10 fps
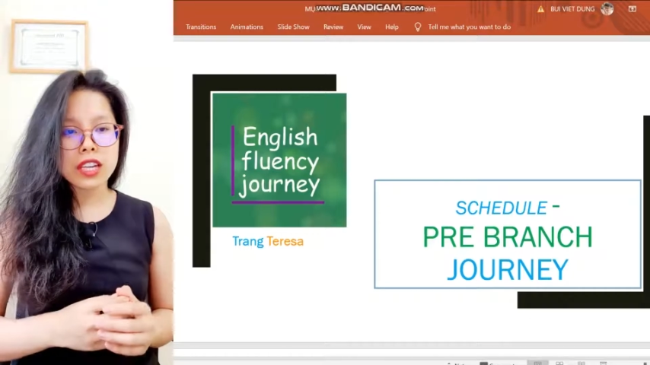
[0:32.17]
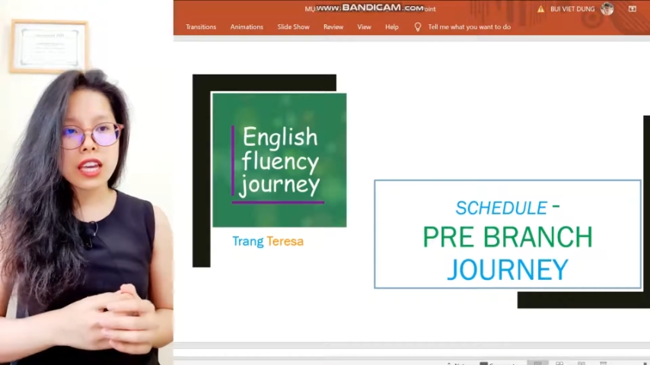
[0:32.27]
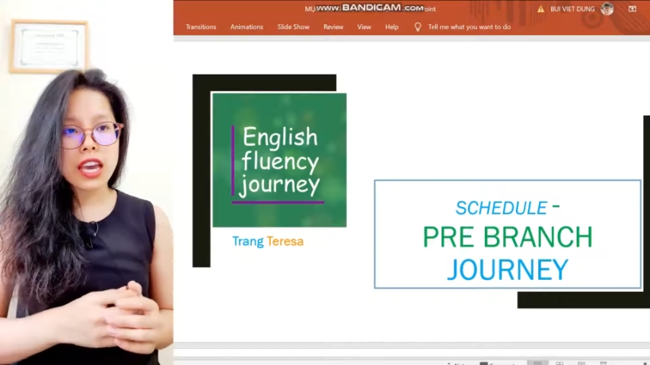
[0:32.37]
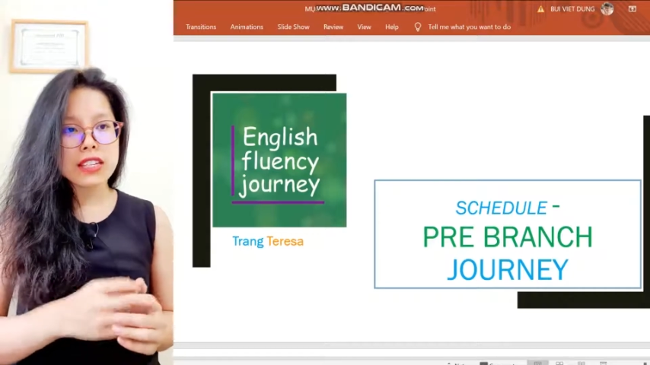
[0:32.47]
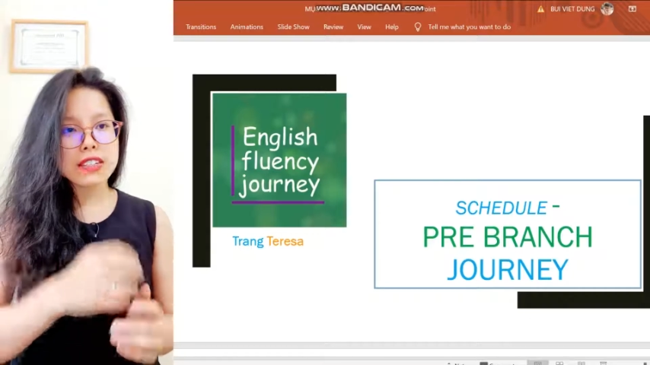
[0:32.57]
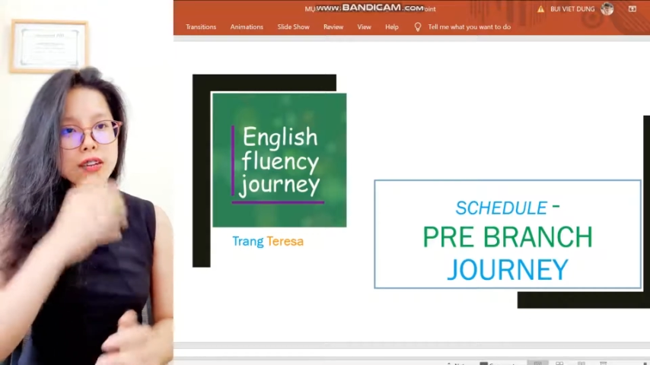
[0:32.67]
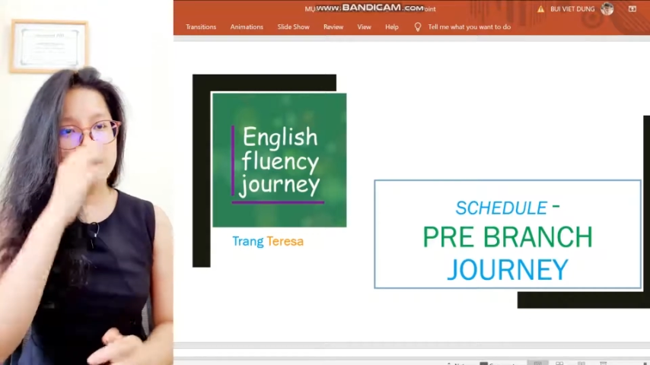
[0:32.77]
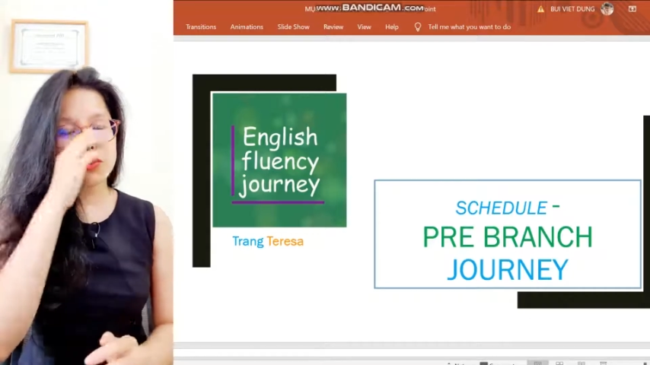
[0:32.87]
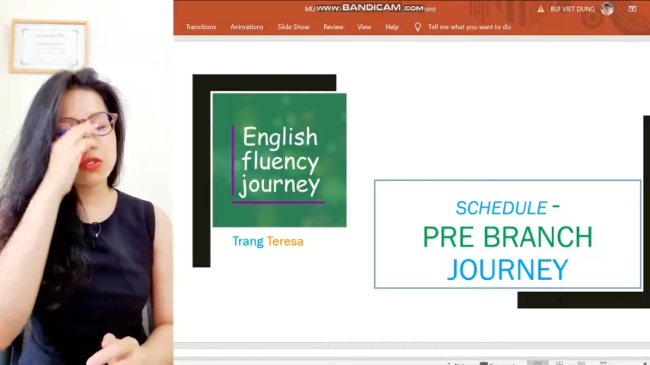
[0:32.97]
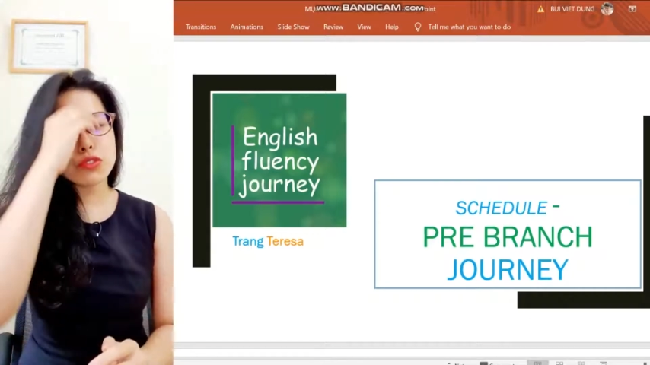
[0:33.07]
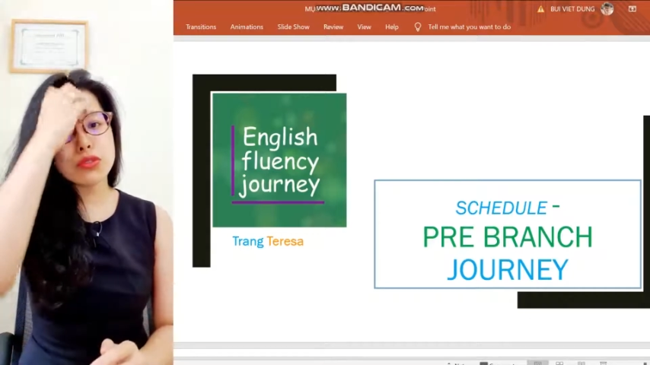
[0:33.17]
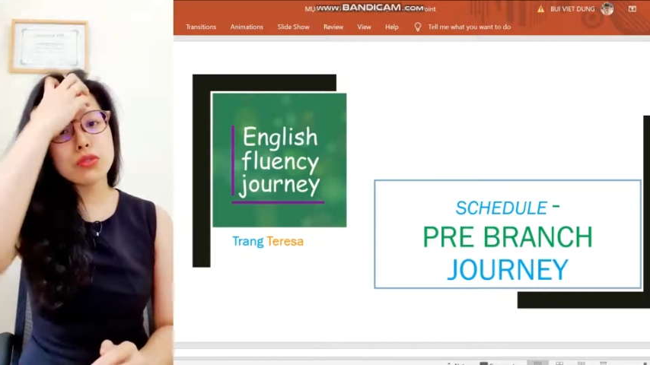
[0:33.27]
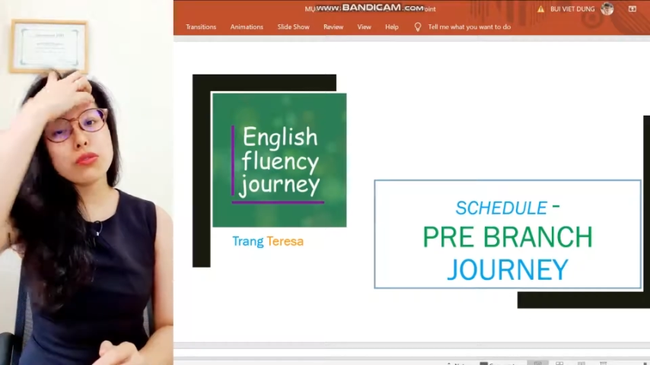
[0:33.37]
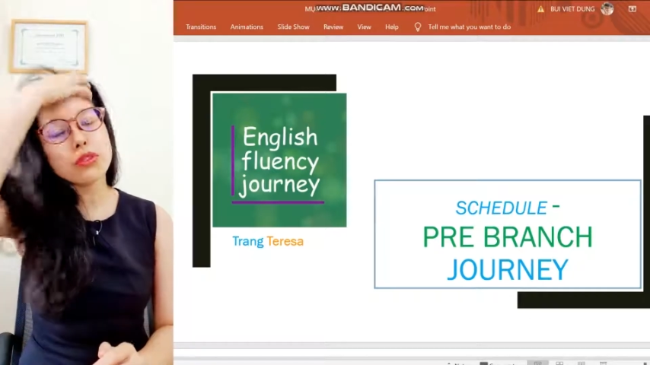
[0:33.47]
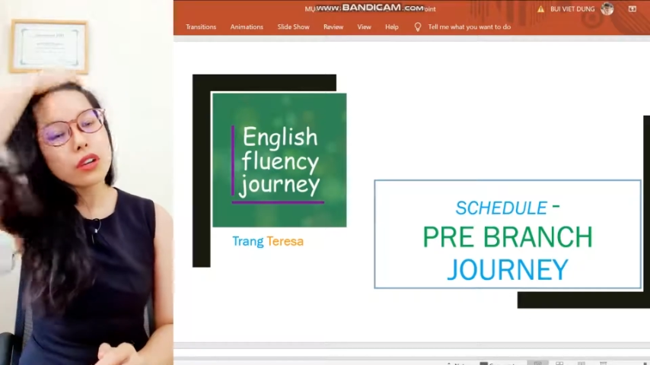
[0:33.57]
And so
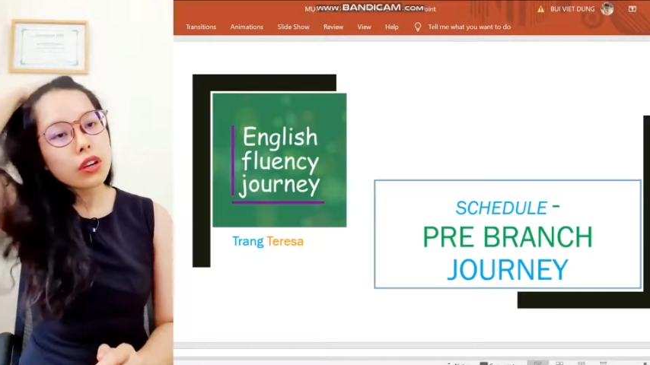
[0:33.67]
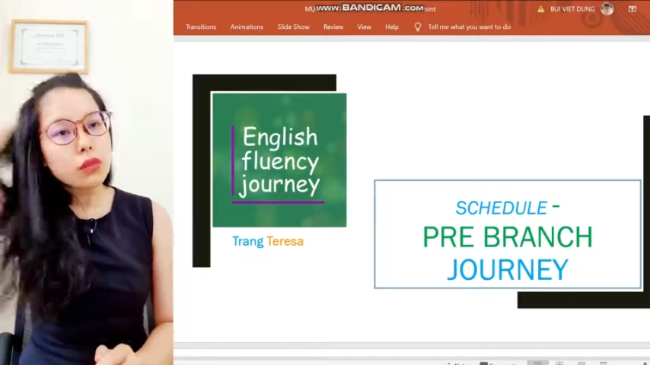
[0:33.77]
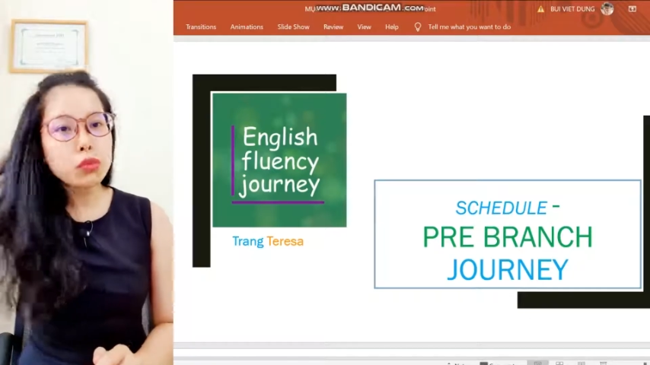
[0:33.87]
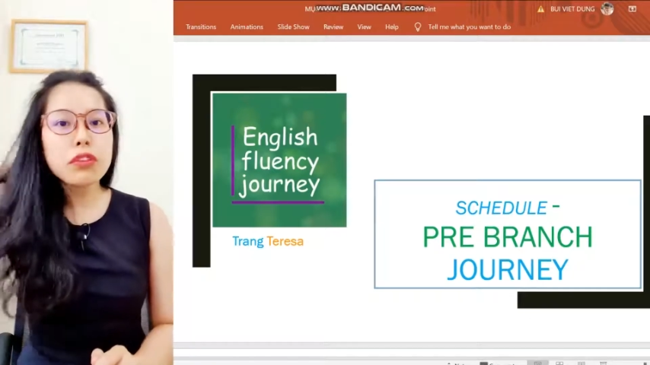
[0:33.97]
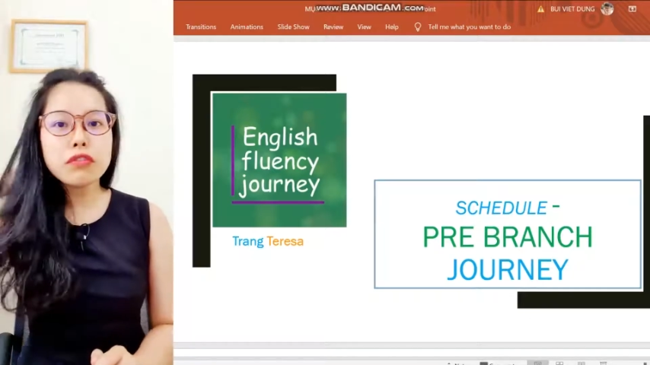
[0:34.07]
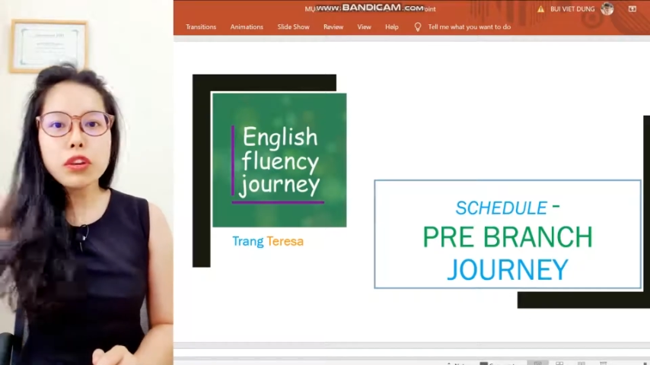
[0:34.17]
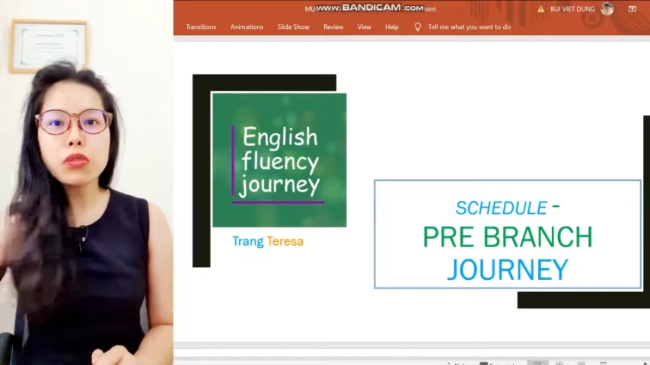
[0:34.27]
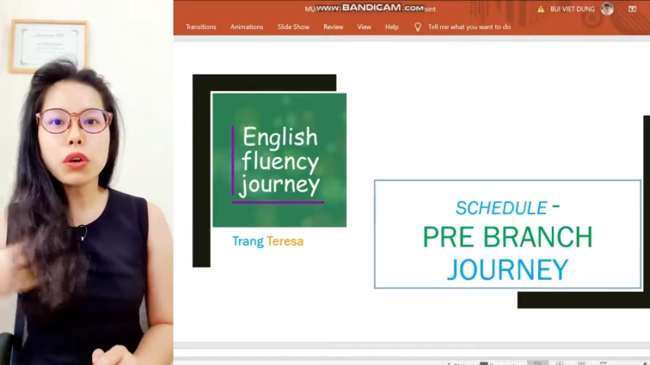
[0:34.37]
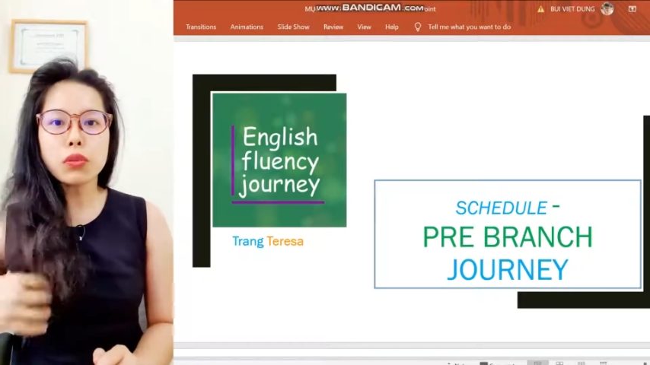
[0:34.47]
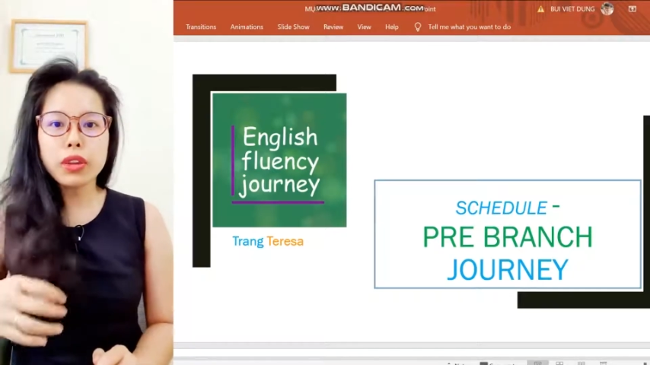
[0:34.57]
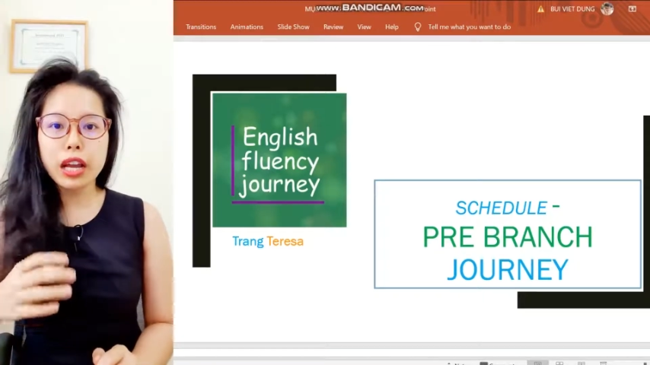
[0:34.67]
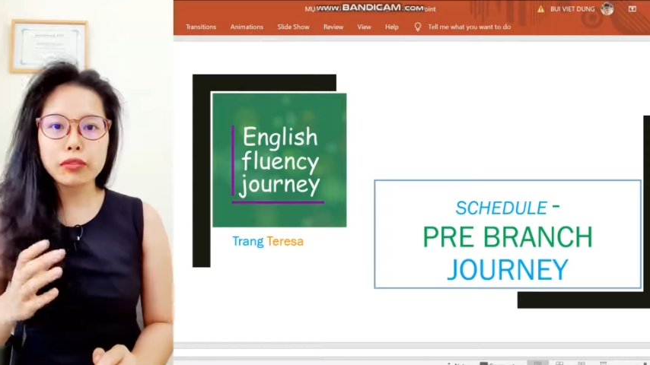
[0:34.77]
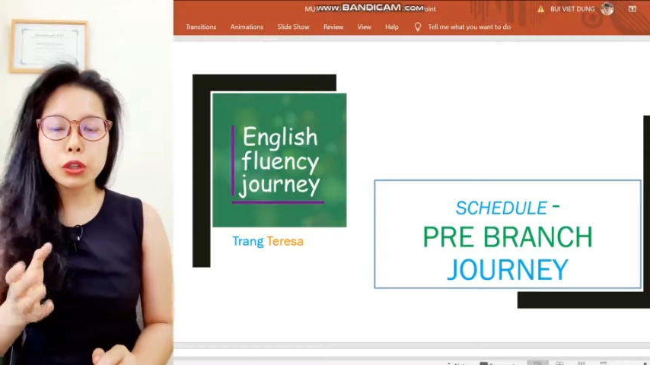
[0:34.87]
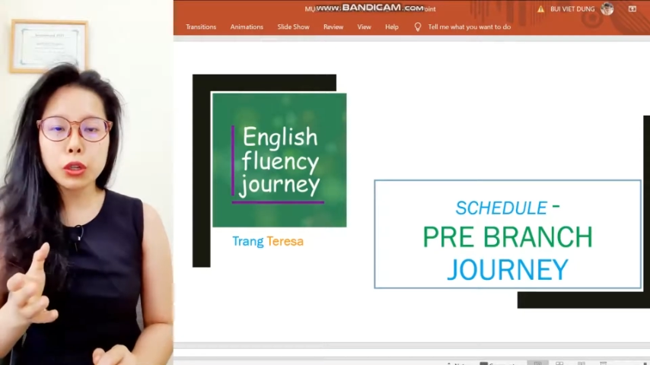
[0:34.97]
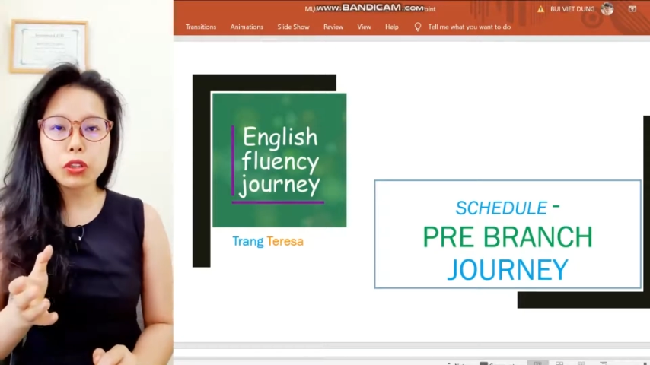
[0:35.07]
to review what we have
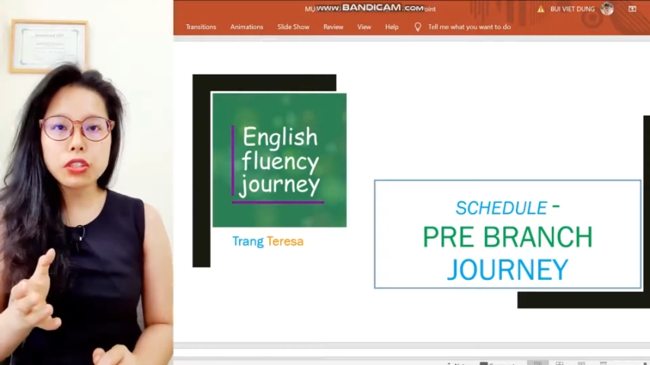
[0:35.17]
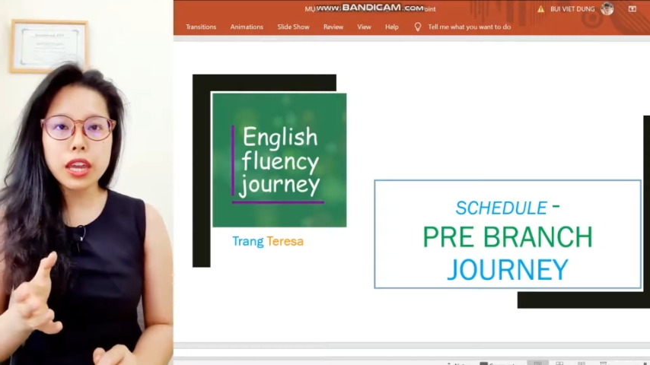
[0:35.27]
learned